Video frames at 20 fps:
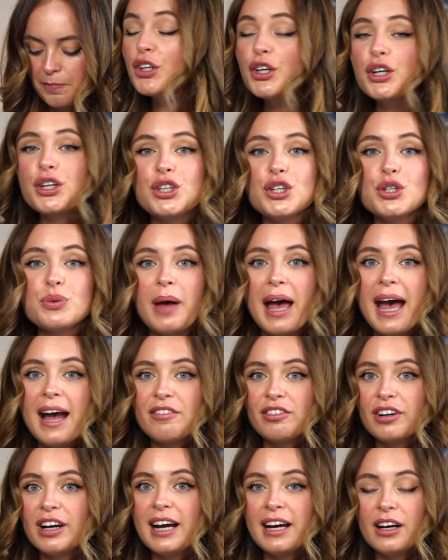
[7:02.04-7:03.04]
You can use
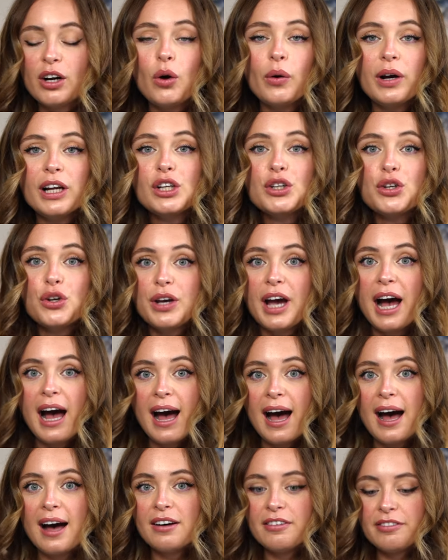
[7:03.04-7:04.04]
whatever hair oil you
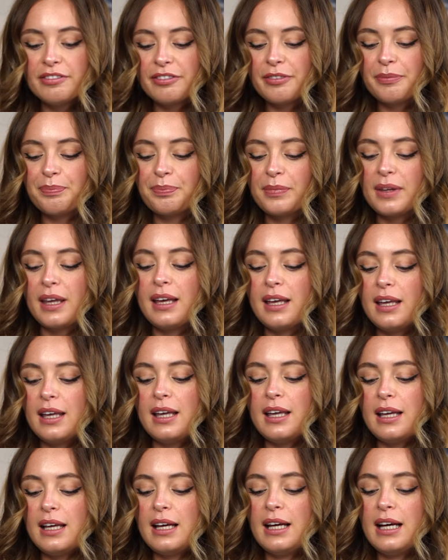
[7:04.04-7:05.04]
have
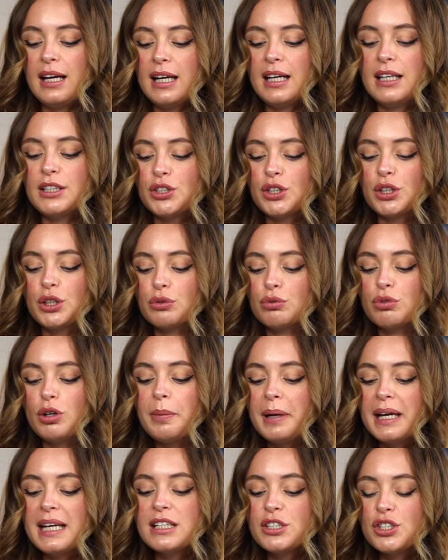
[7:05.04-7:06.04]
and you're gonna
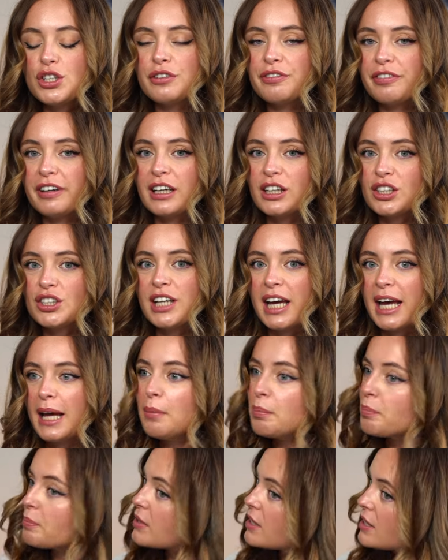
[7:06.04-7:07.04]
rub it into your
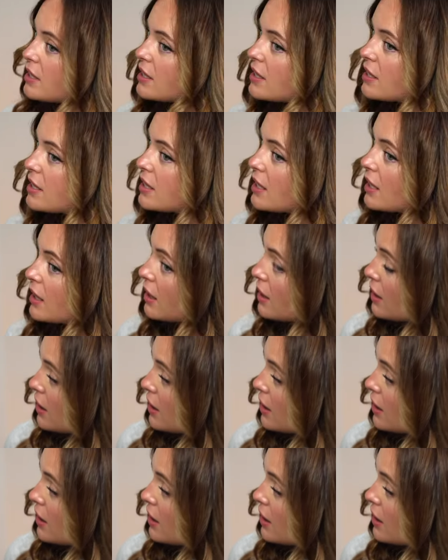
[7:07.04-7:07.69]
fingertips.